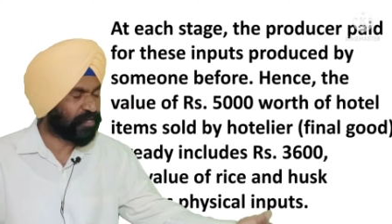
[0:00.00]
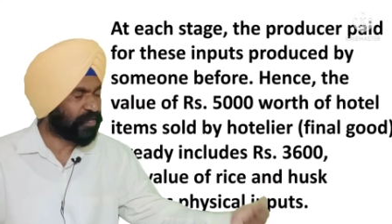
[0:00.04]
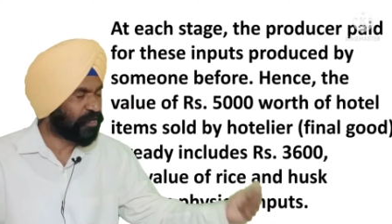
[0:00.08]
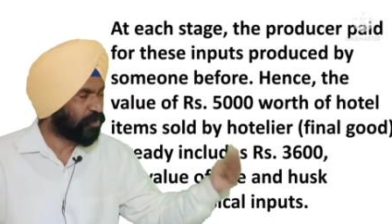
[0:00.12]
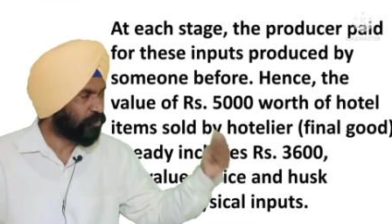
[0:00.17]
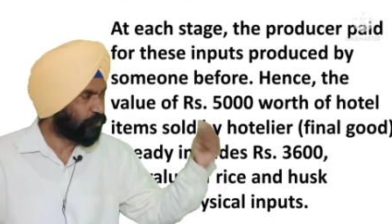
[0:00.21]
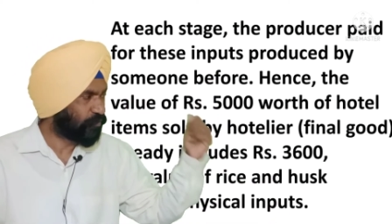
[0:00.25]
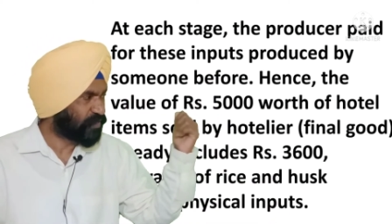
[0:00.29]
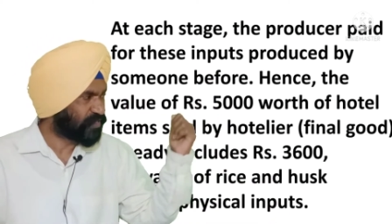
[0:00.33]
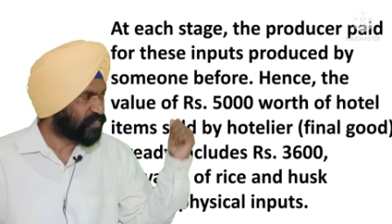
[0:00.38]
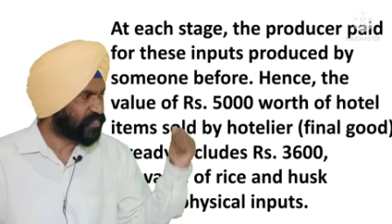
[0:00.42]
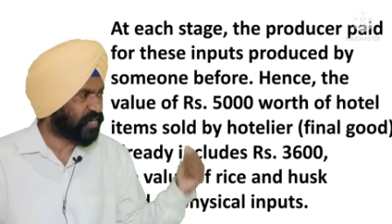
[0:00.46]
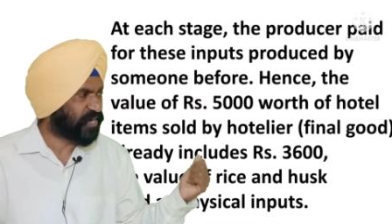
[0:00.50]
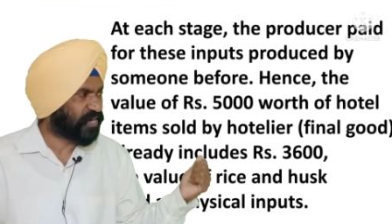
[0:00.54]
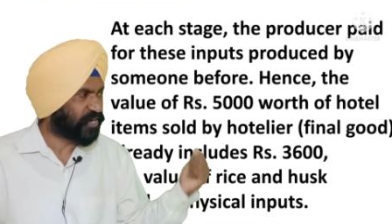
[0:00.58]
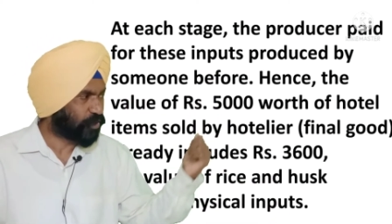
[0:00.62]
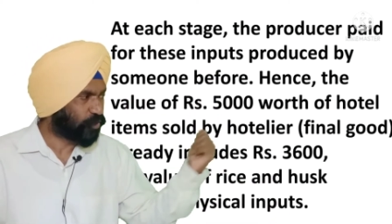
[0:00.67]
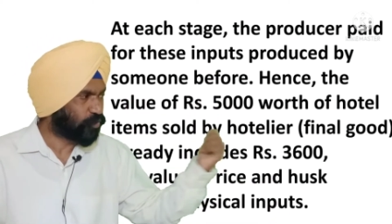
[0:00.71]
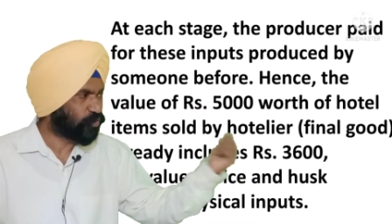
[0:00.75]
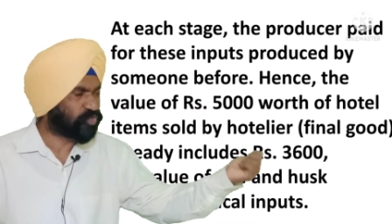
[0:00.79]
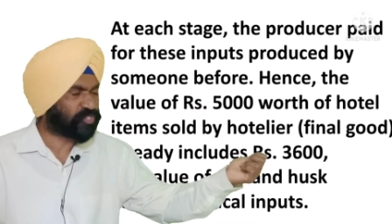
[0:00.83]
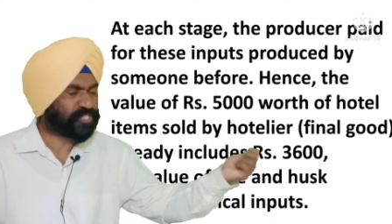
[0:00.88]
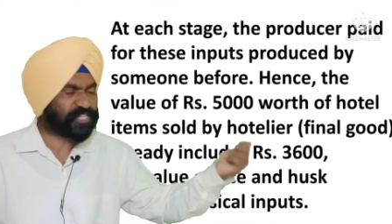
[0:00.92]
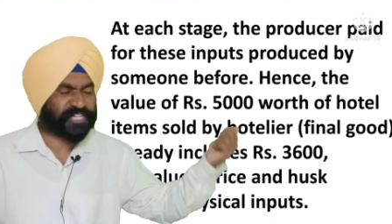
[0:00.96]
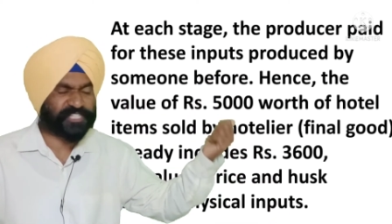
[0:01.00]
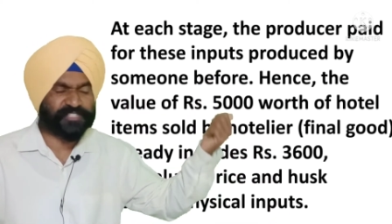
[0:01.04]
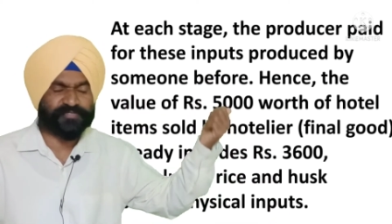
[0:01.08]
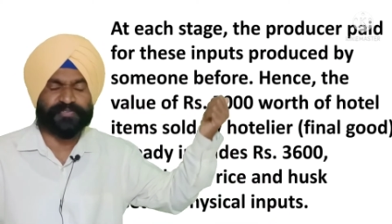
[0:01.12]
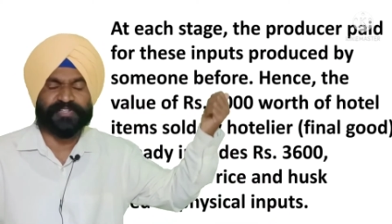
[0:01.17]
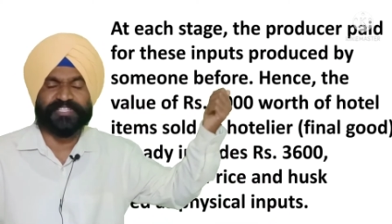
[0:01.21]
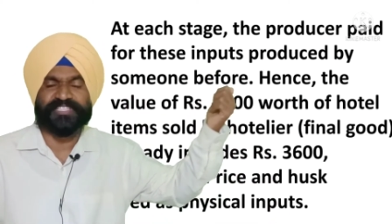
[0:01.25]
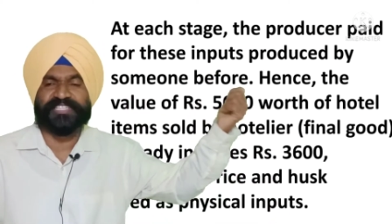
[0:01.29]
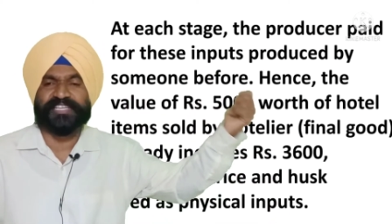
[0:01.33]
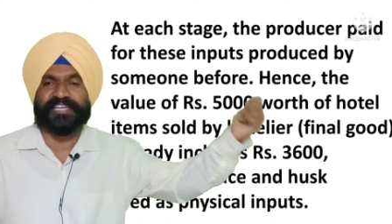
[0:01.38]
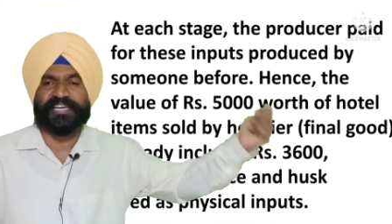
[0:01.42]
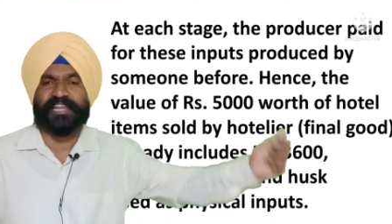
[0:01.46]
which are used as
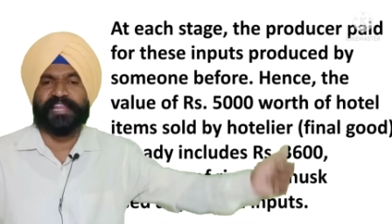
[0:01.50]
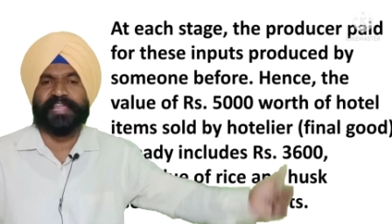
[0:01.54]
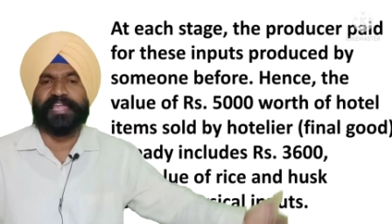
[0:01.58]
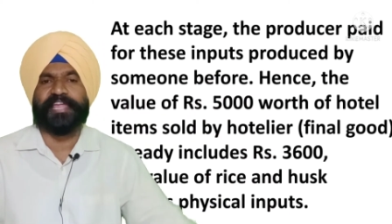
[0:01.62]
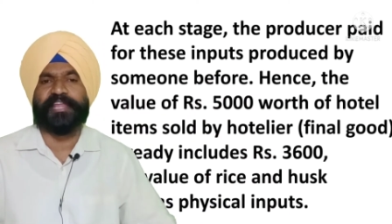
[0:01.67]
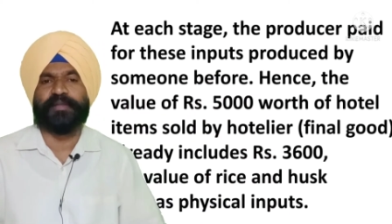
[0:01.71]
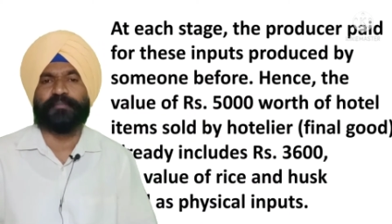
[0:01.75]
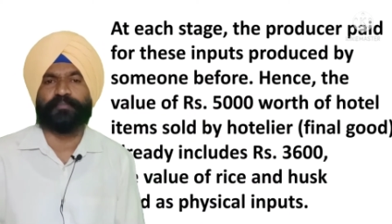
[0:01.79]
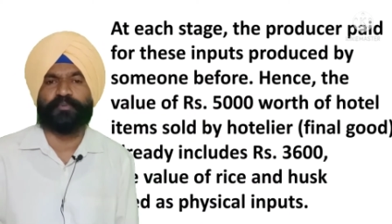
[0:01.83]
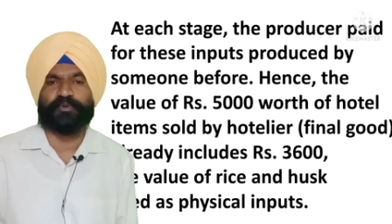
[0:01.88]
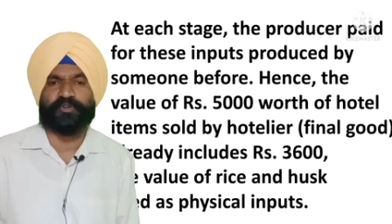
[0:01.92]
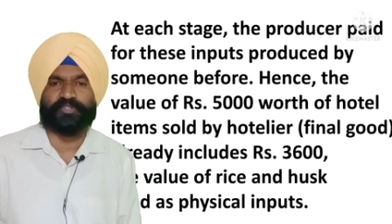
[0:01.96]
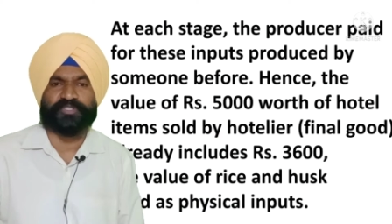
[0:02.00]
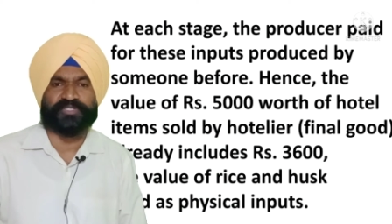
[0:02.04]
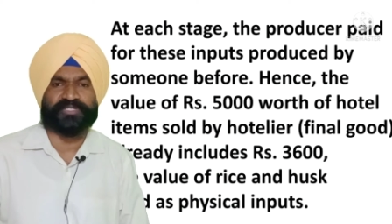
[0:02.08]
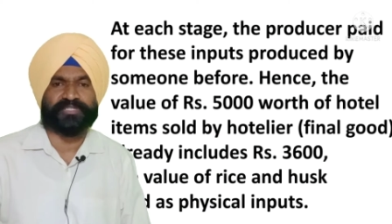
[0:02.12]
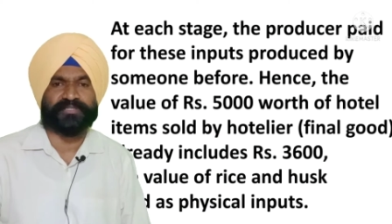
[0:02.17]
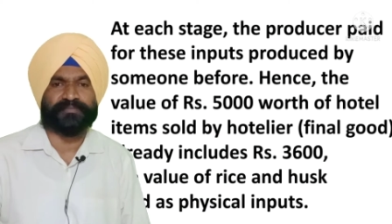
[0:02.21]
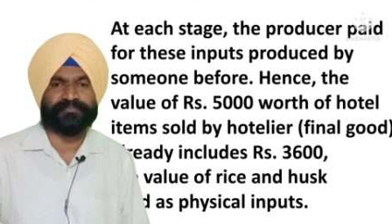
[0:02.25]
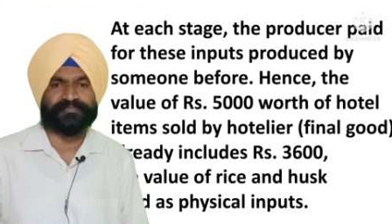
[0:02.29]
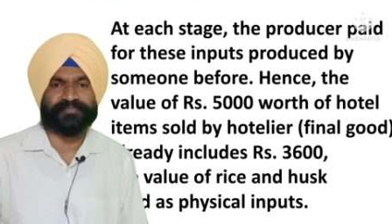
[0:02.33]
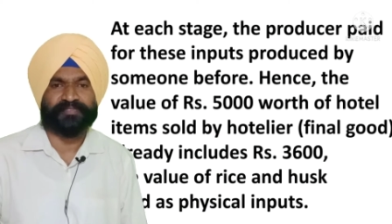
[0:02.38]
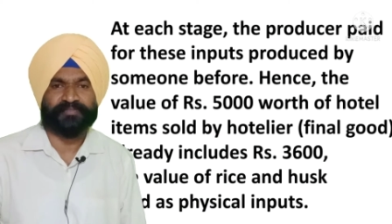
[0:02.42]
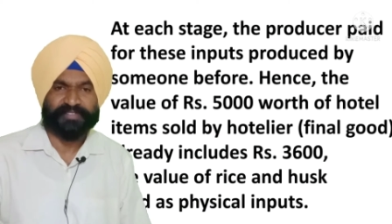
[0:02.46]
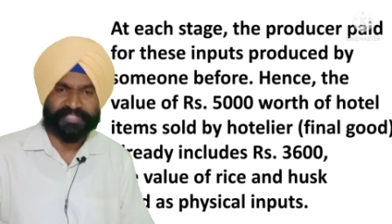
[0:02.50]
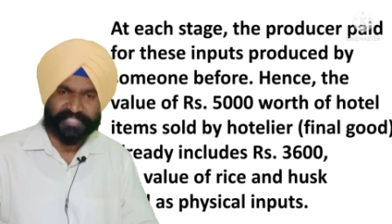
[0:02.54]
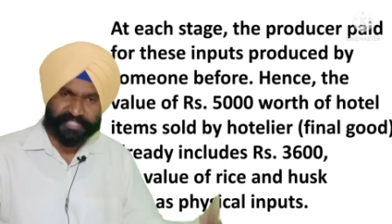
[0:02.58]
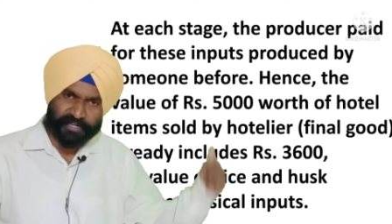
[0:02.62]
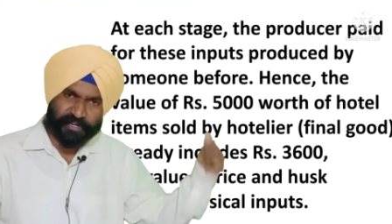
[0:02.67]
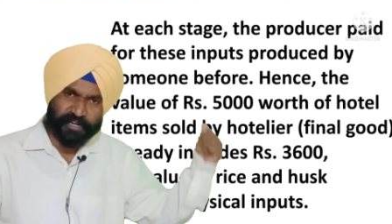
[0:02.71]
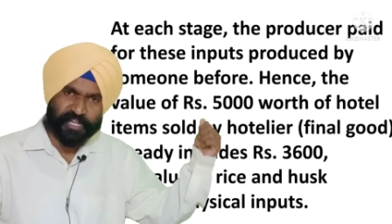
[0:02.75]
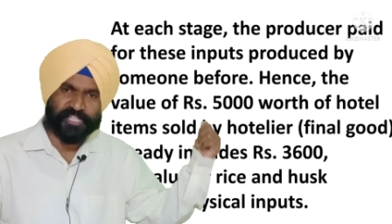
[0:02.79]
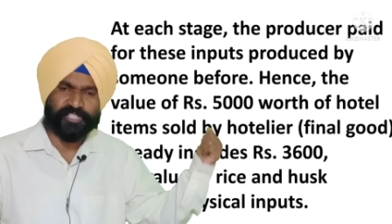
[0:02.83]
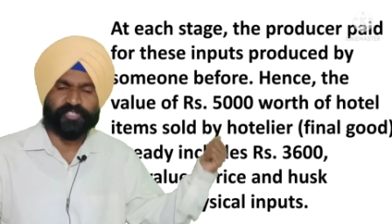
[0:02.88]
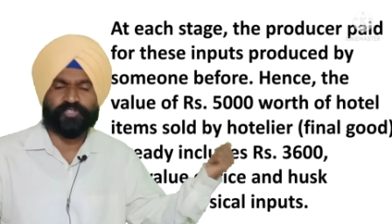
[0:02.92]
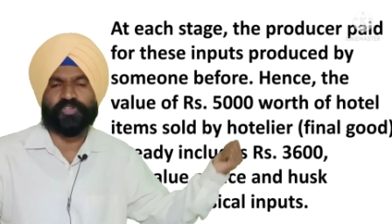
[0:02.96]
physical inputs, which are
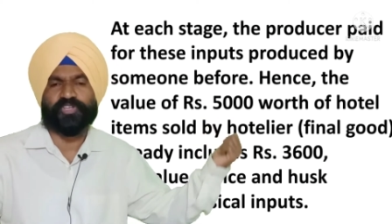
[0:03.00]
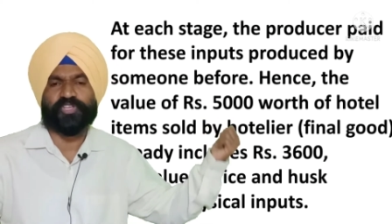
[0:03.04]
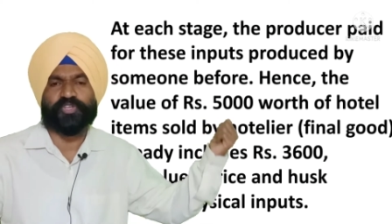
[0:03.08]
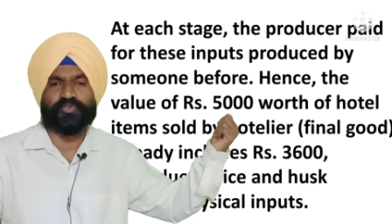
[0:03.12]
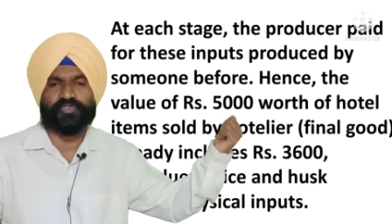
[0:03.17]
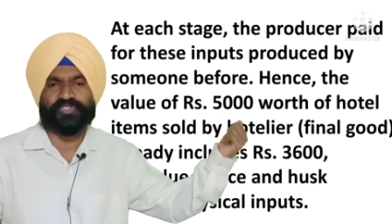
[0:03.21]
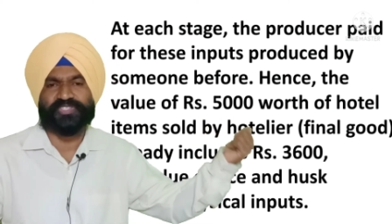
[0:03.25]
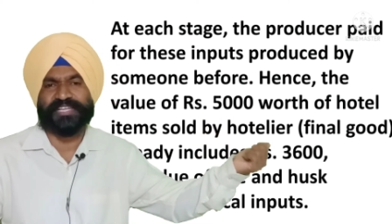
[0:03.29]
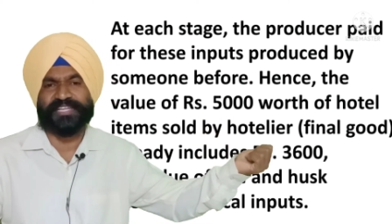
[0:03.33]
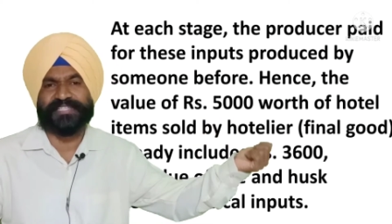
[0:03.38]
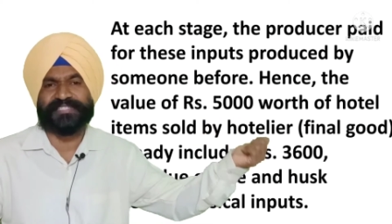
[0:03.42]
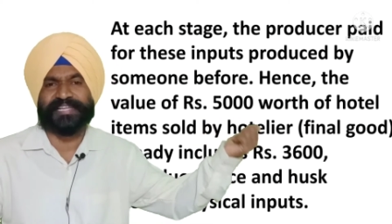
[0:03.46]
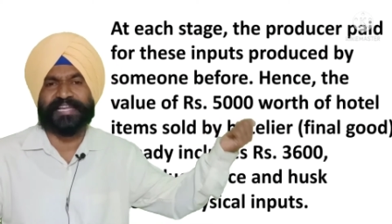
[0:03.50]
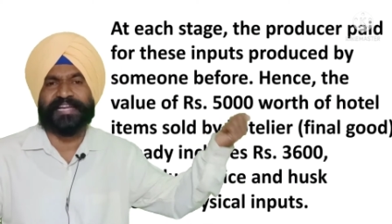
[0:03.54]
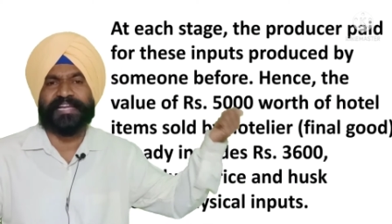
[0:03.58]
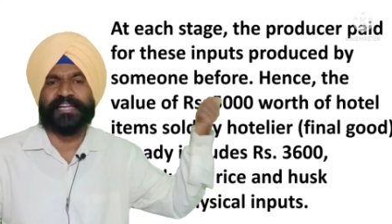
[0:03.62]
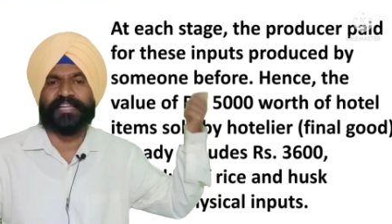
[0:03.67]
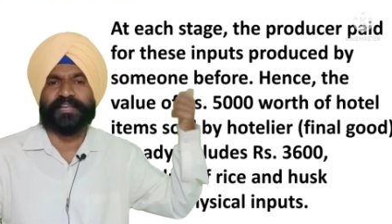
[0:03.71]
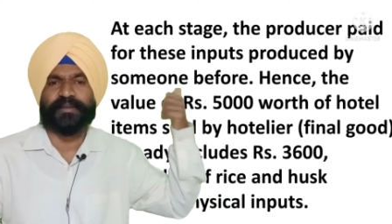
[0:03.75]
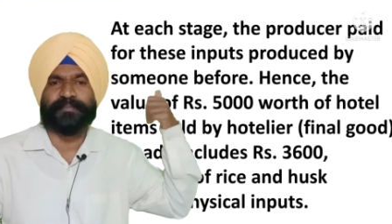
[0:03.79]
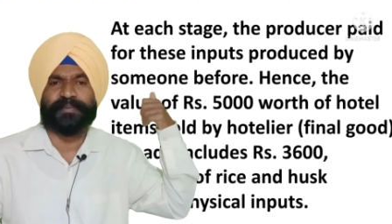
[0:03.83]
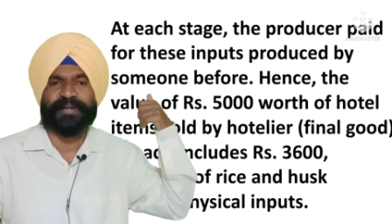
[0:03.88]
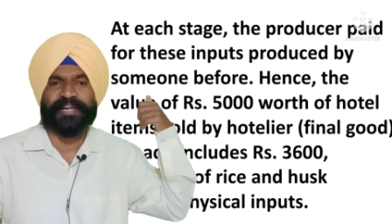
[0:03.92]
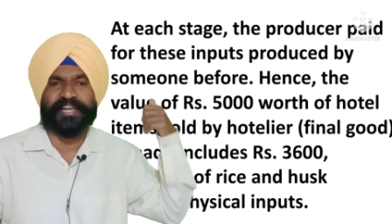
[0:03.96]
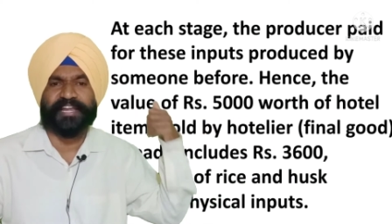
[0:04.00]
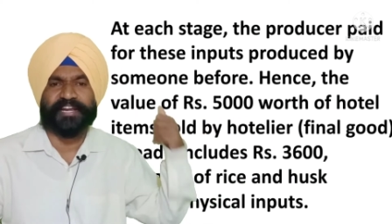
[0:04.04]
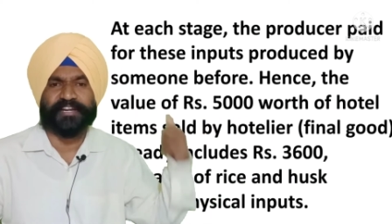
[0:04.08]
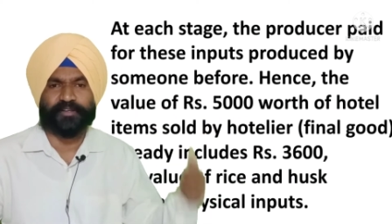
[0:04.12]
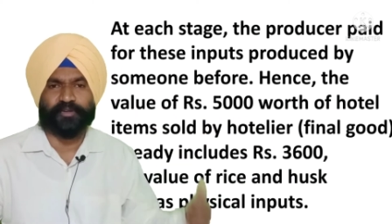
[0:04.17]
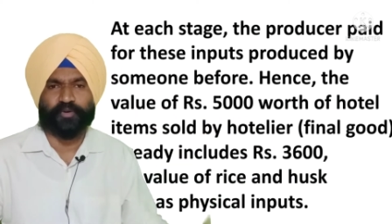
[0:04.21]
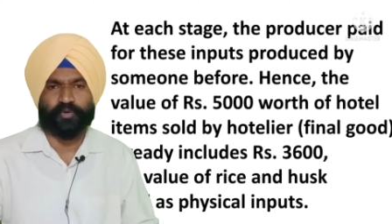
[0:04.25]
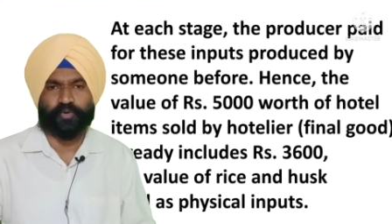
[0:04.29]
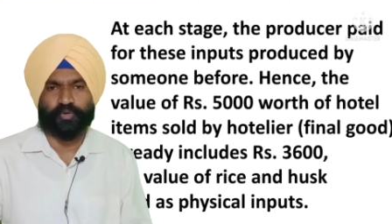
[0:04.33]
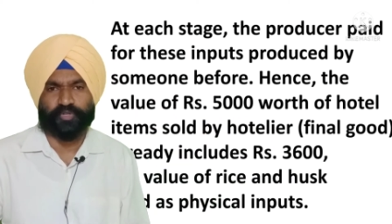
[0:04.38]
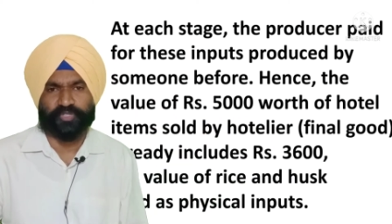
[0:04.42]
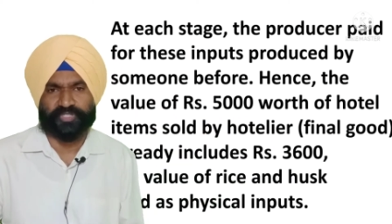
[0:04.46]
also used as intermediate
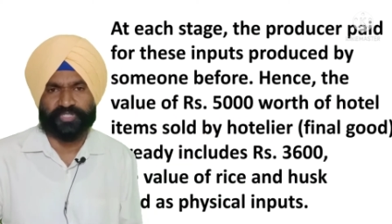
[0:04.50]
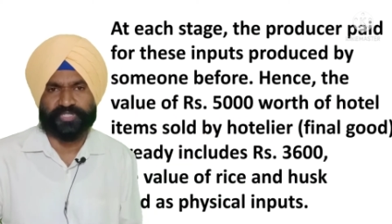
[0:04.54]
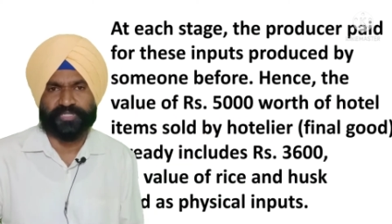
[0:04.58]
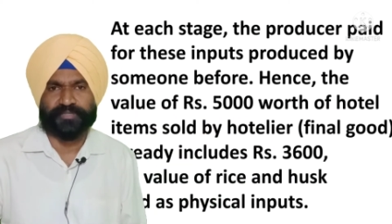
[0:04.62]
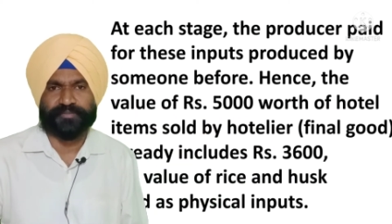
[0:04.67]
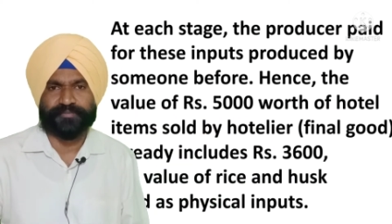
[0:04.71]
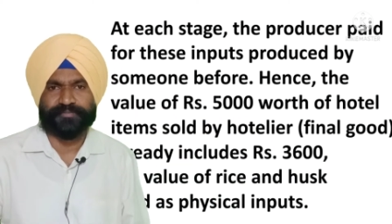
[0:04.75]
goods.